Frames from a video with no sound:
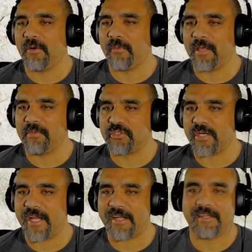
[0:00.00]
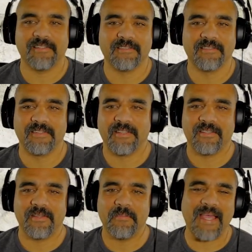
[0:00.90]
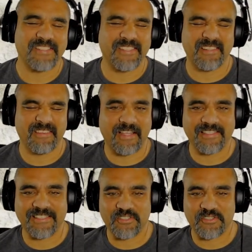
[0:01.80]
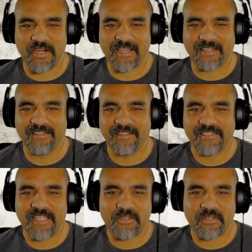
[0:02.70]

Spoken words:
around the track, imagining like it's a track. Set,